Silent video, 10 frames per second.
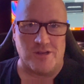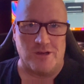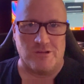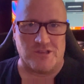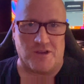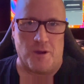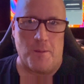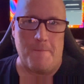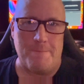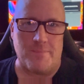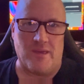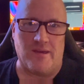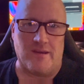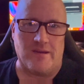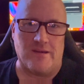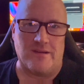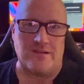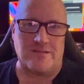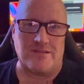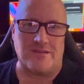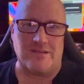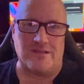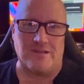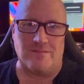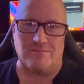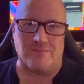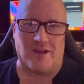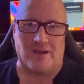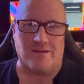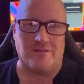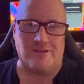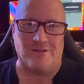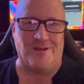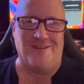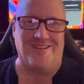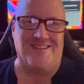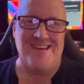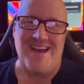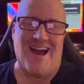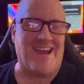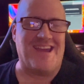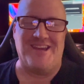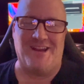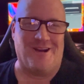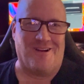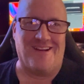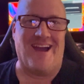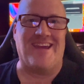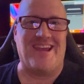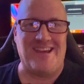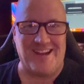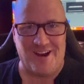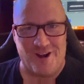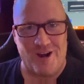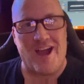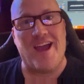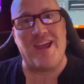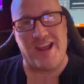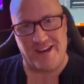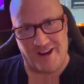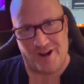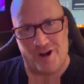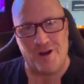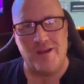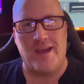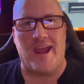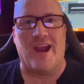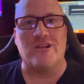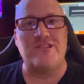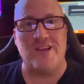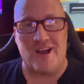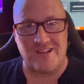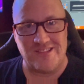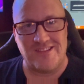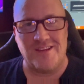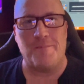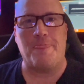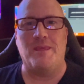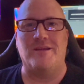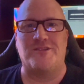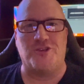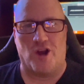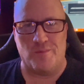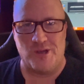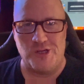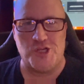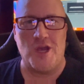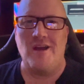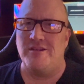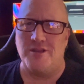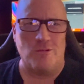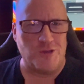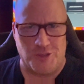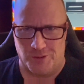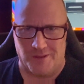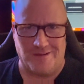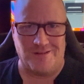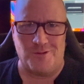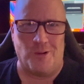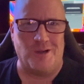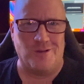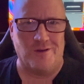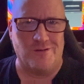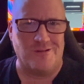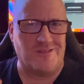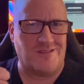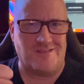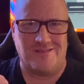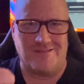years ago, and yeah, I hate air. I hate air. I hate air. Air sucks. It's garbage. Don't do it. Coilovers,